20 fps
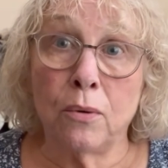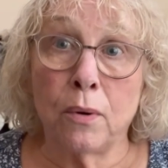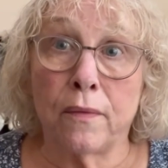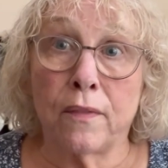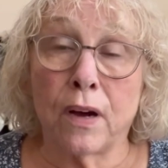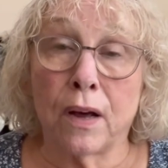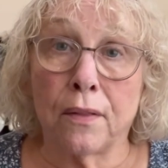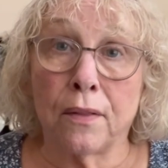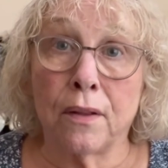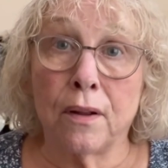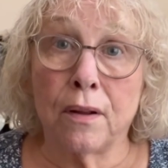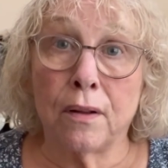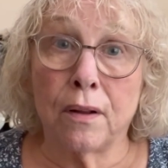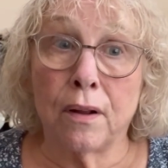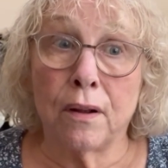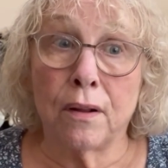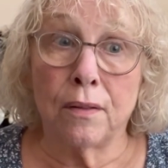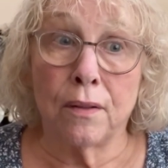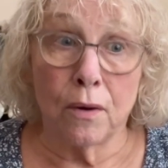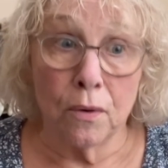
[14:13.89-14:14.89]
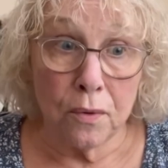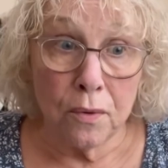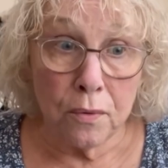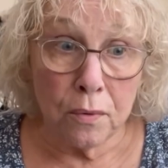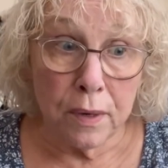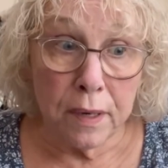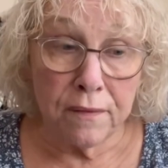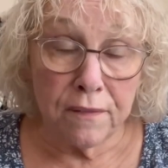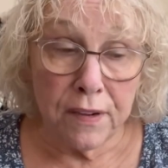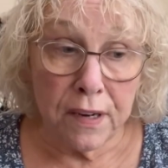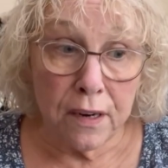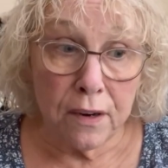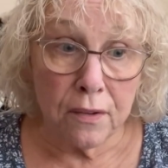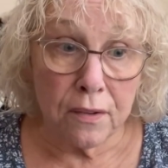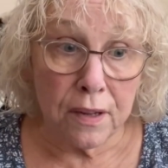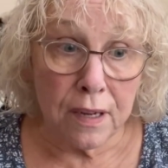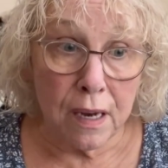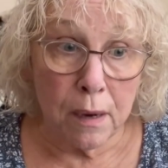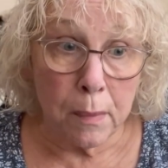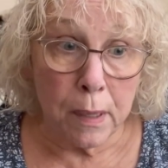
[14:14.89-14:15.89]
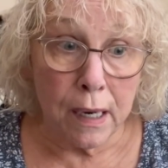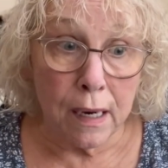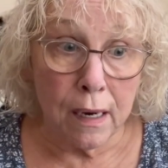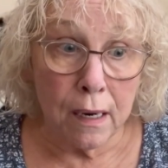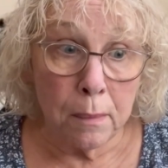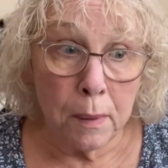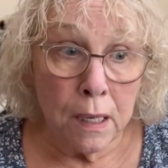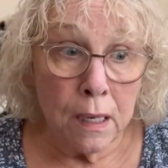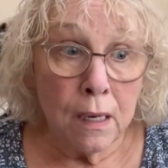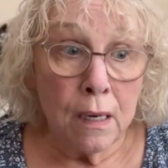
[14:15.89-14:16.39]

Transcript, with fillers: We've got those videos coming up.